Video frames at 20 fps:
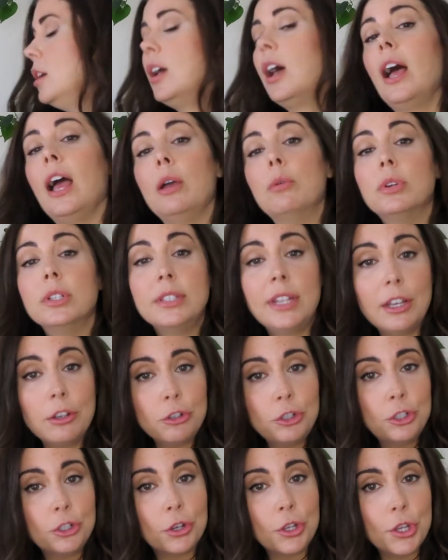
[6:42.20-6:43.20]
I will now
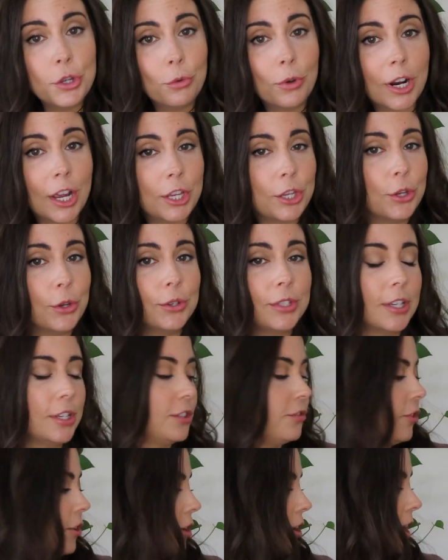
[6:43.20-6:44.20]
show you what I use
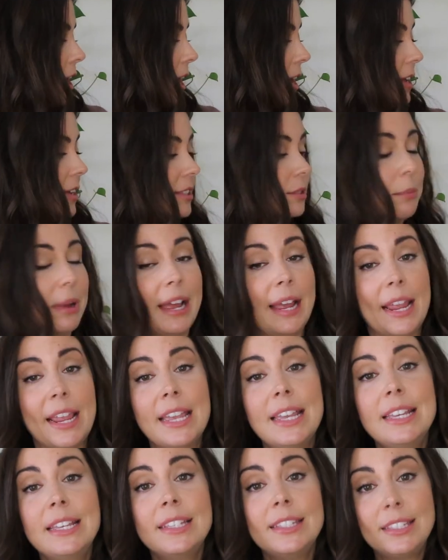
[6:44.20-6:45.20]
as far as
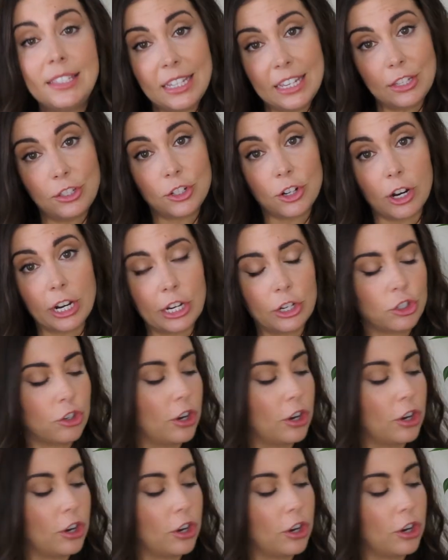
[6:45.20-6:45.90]
my seed starting